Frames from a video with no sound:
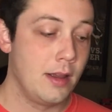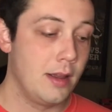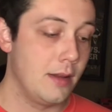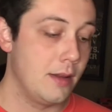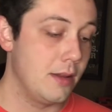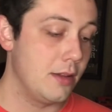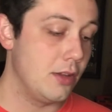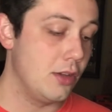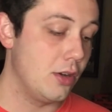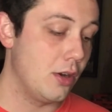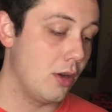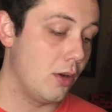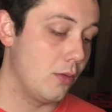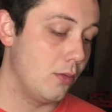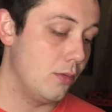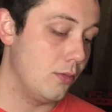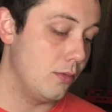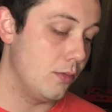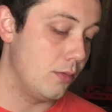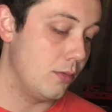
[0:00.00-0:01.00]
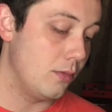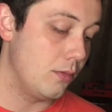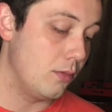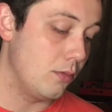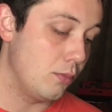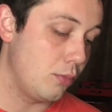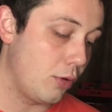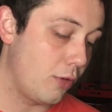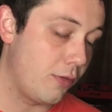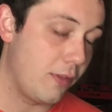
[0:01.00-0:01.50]
you know,
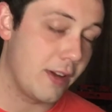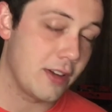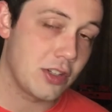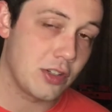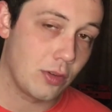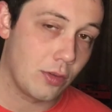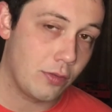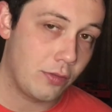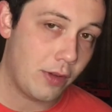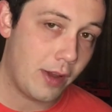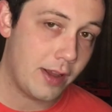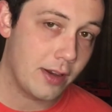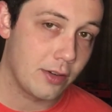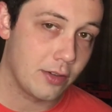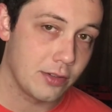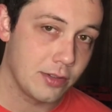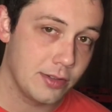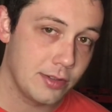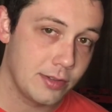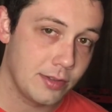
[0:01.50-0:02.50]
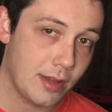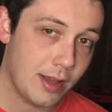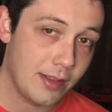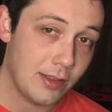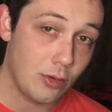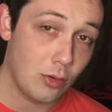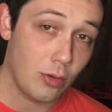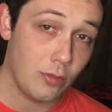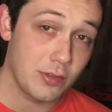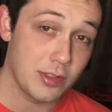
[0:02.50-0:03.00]
professional fighters and then
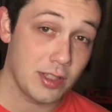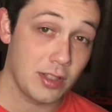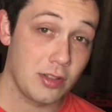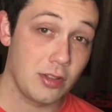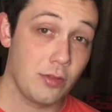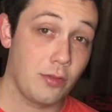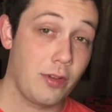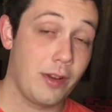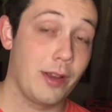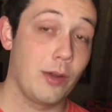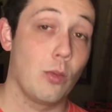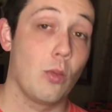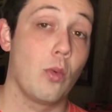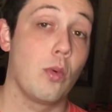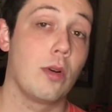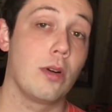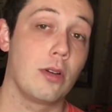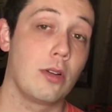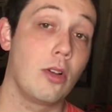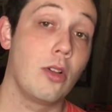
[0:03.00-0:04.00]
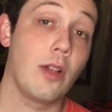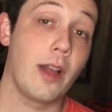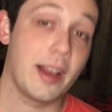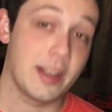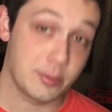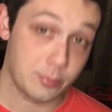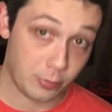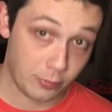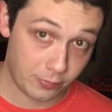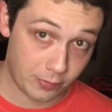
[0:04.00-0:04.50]
all of a sudden you're fighting world class
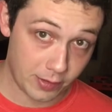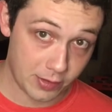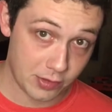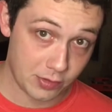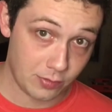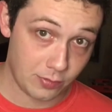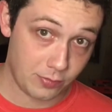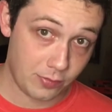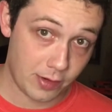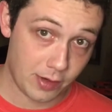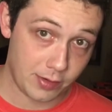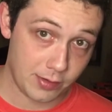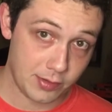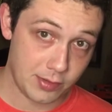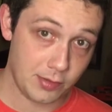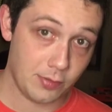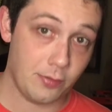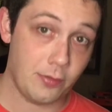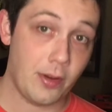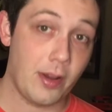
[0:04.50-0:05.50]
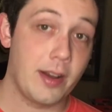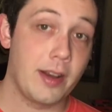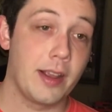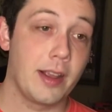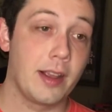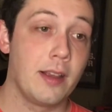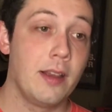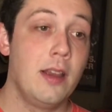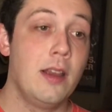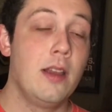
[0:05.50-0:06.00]
professional fighters. You're
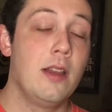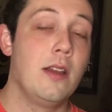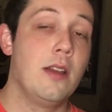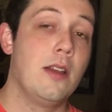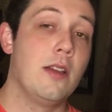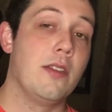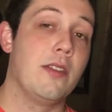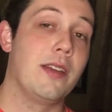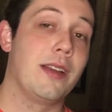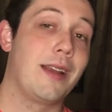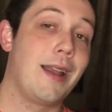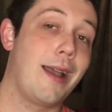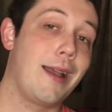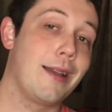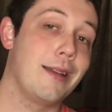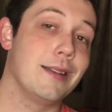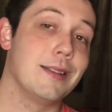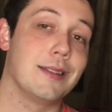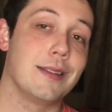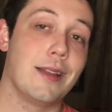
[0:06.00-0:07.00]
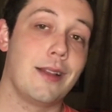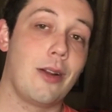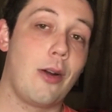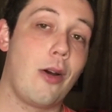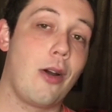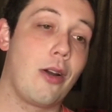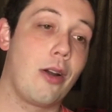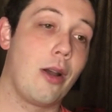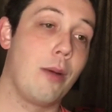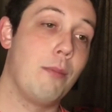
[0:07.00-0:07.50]
fighting the guys that
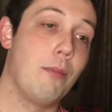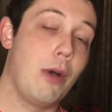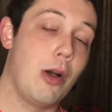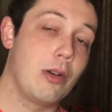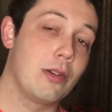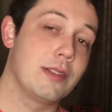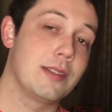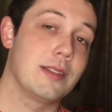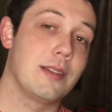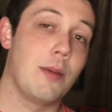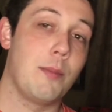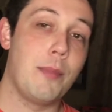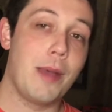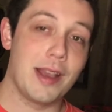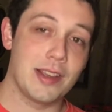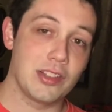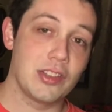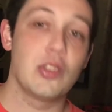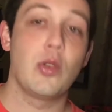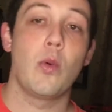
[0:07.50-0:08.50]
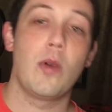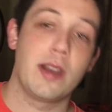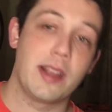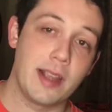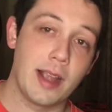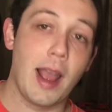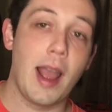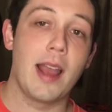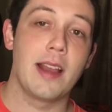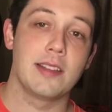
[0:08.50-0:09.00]
are amongst the best 20
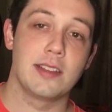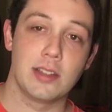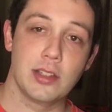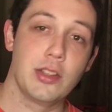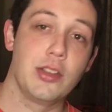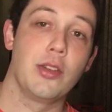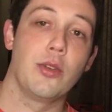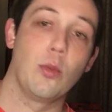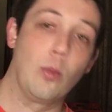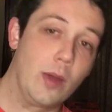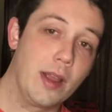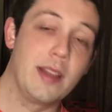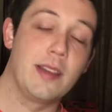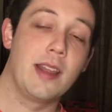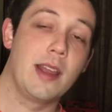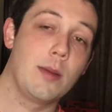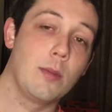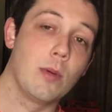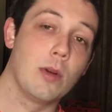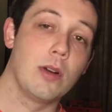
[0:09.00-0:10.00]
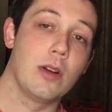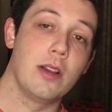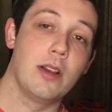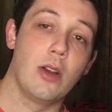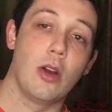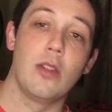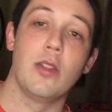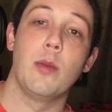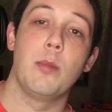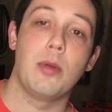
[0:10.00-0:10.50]
guys in your weight neighborhood
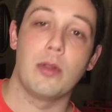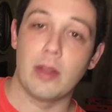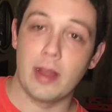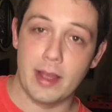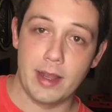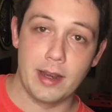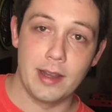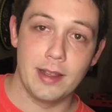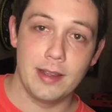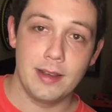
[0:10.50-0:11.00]
on the planet.